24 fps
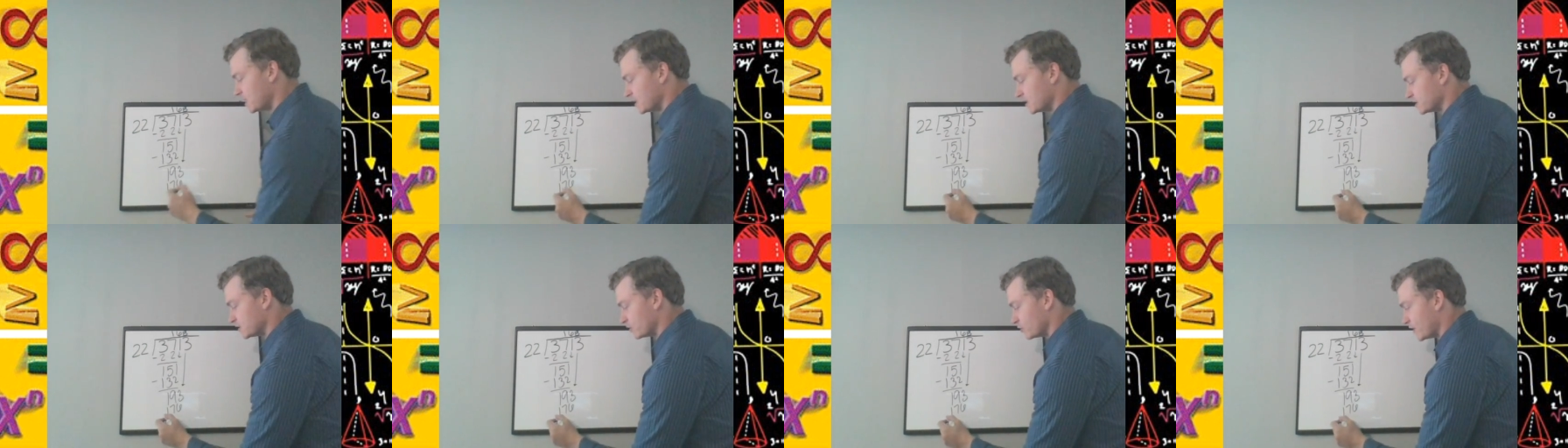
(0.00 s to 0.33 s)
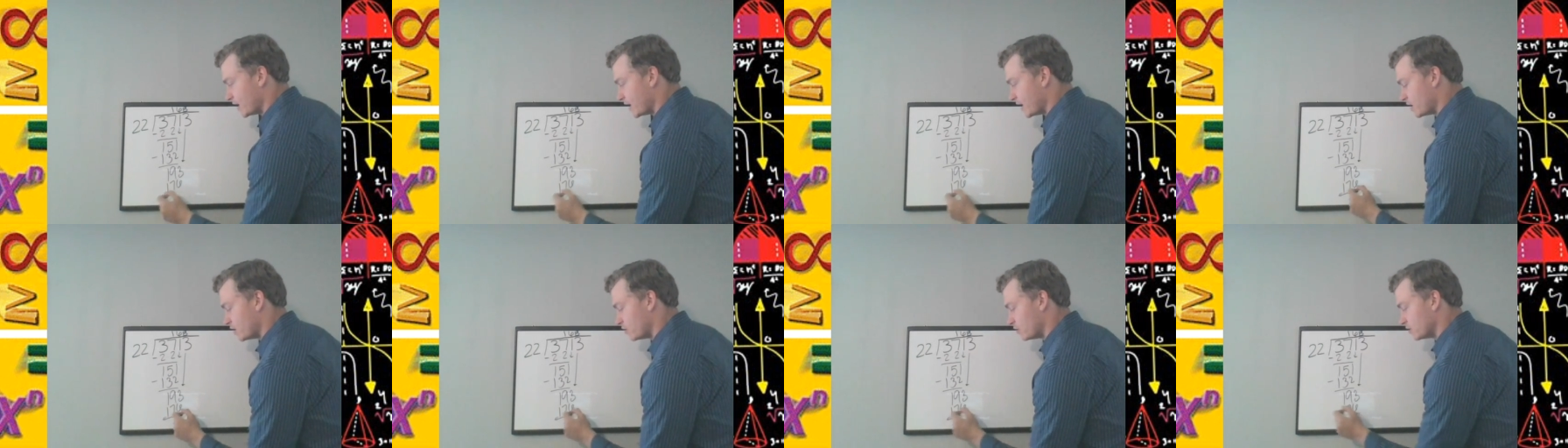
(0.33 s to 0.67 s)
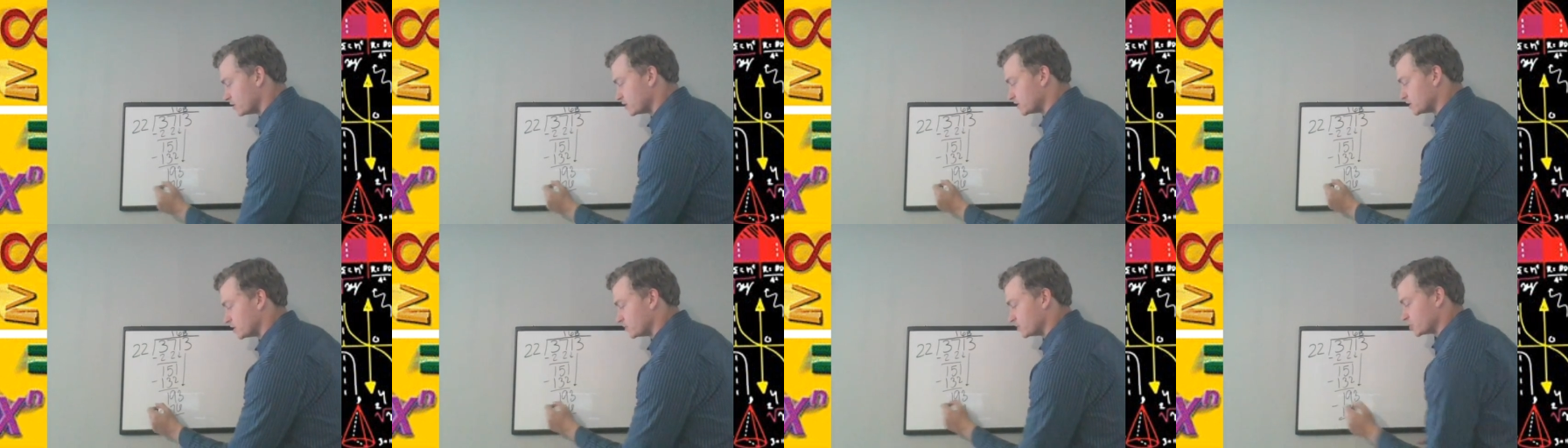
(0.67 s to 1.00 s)
So now
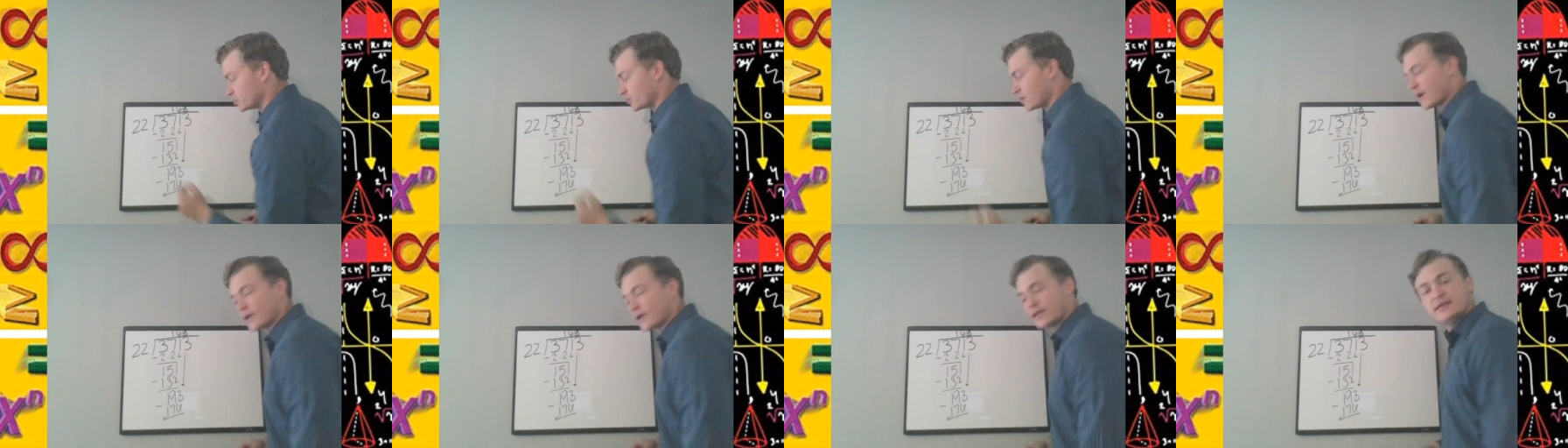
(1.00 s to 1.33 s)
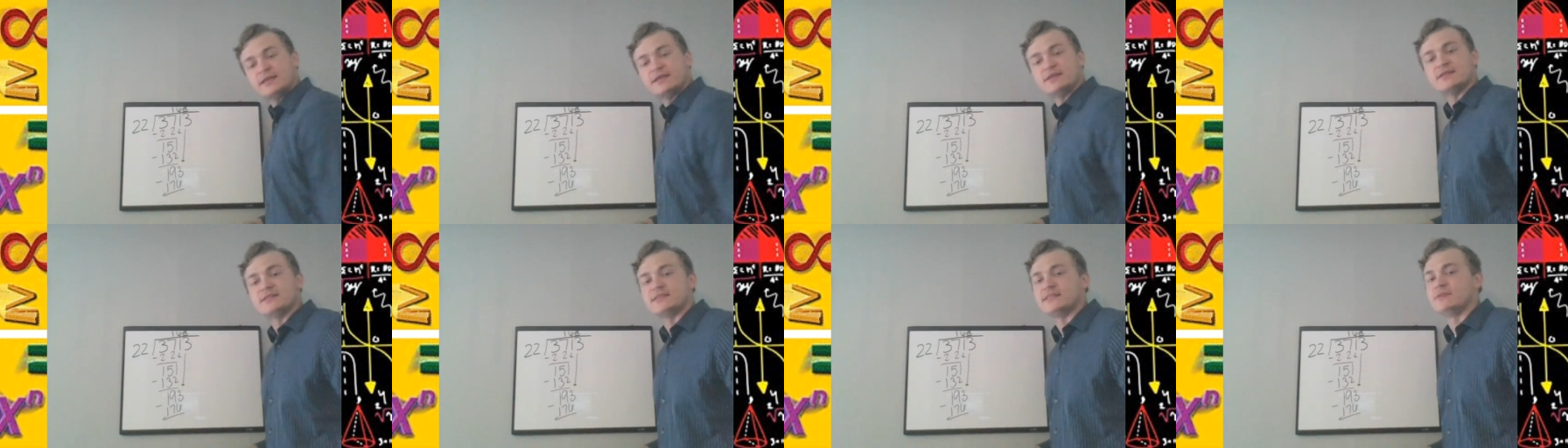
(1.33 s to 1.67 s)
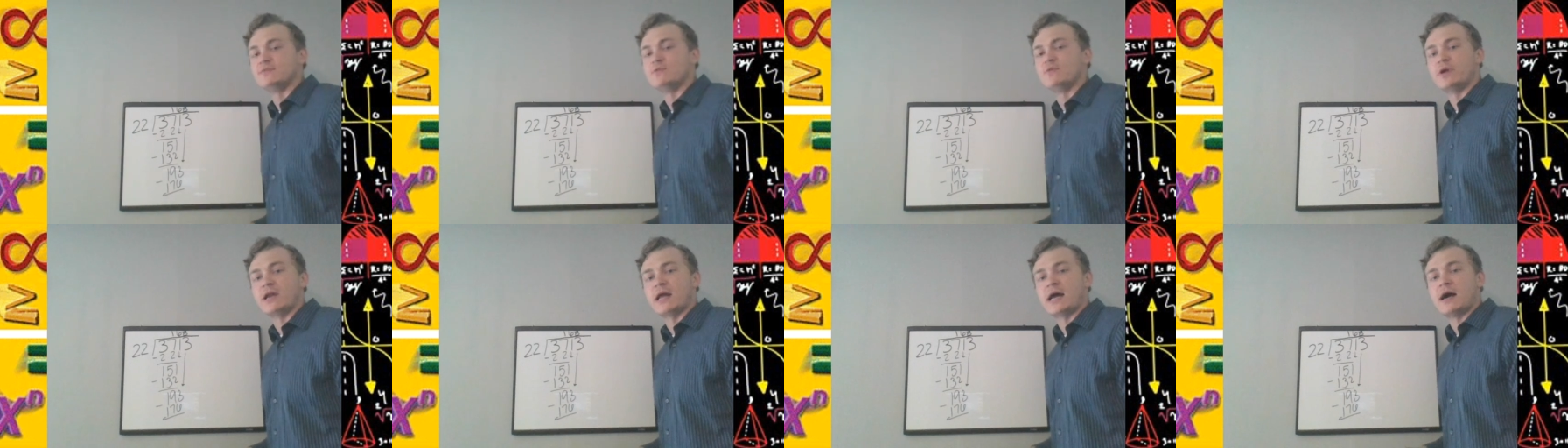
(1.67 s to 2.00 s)
subtracting to see
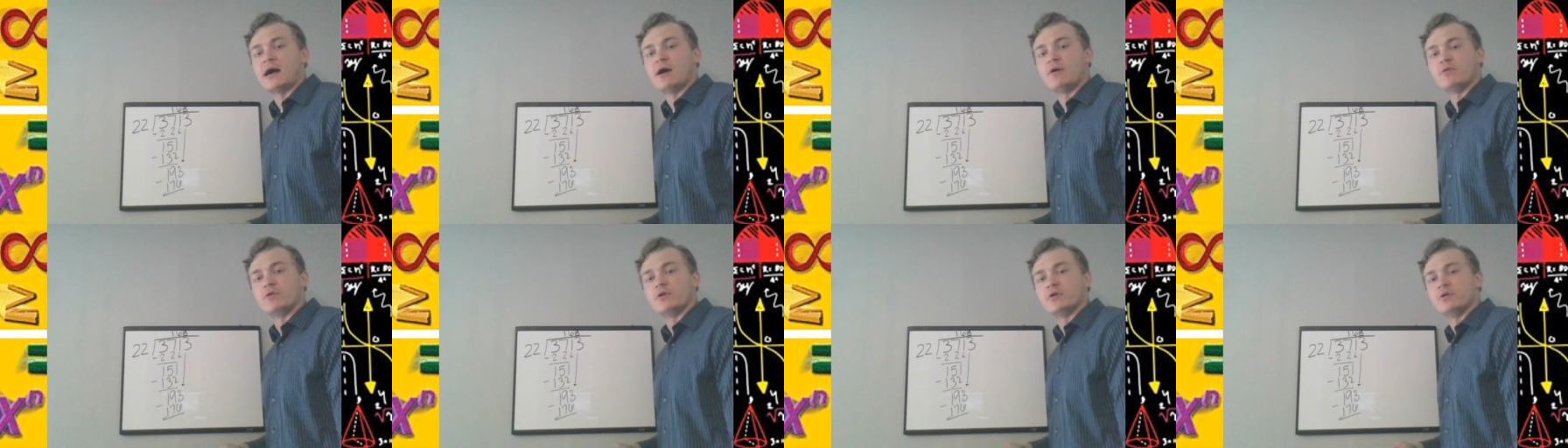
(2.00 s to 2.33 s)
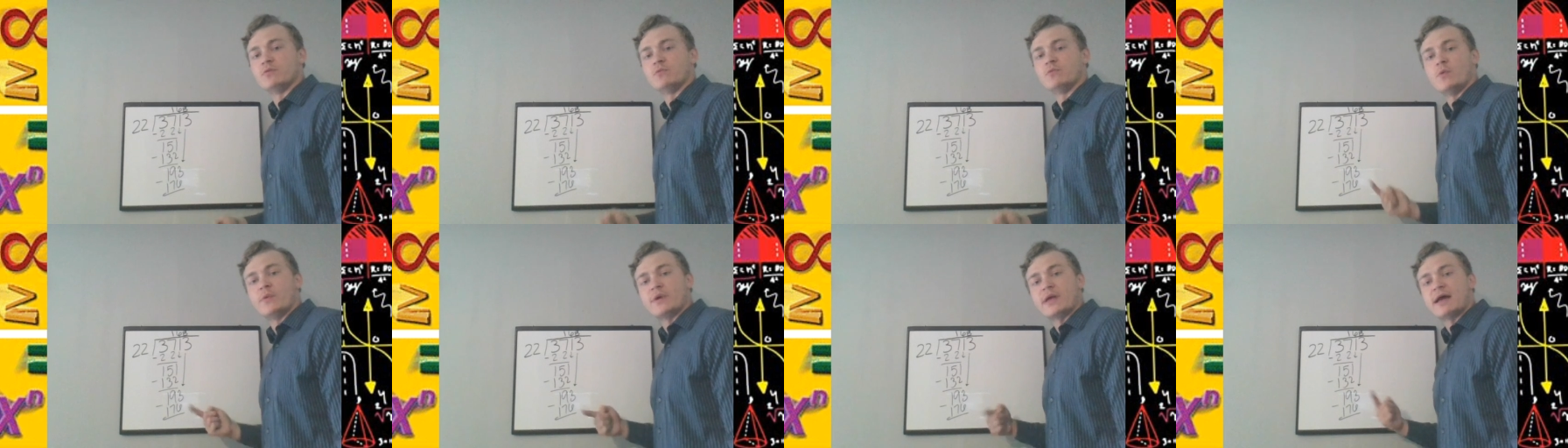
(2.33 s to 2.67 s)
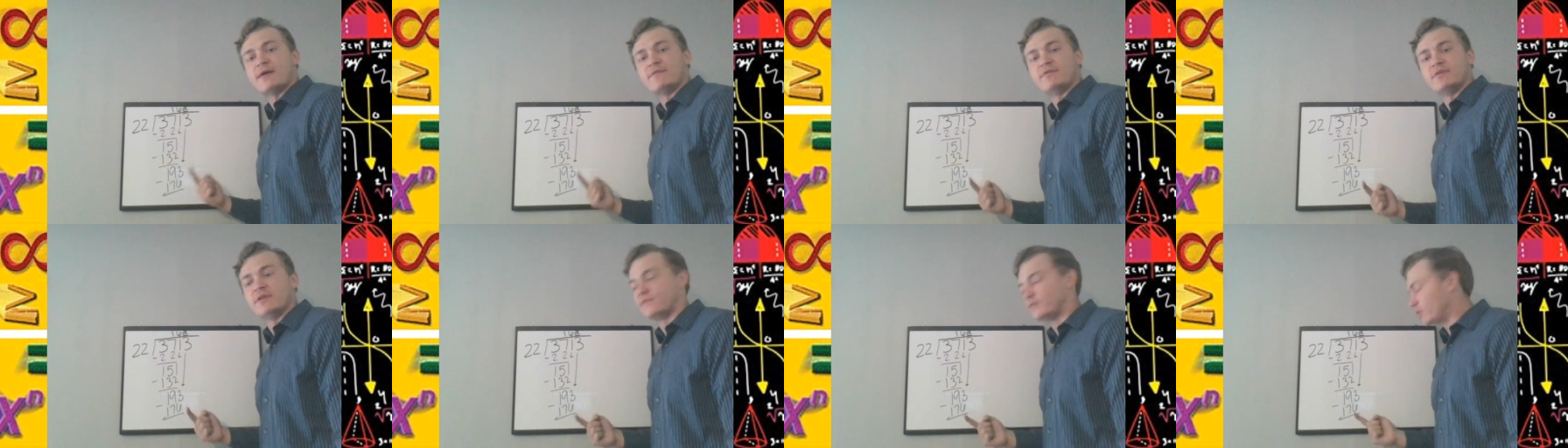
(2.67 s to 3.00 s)
what our what we
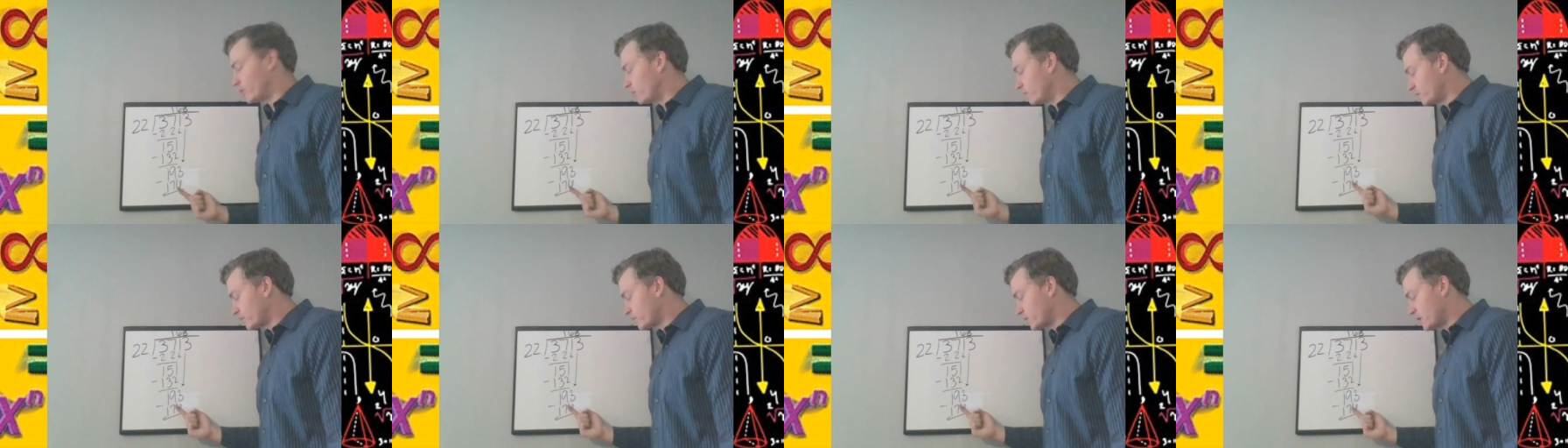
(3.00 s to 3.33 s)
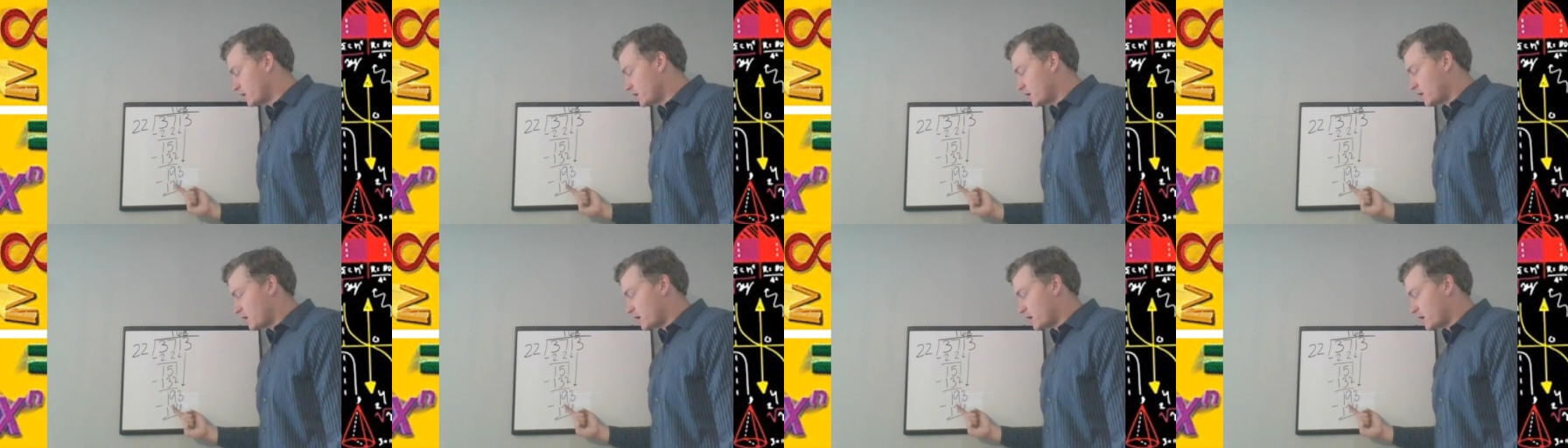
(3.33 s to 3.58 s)
have left over,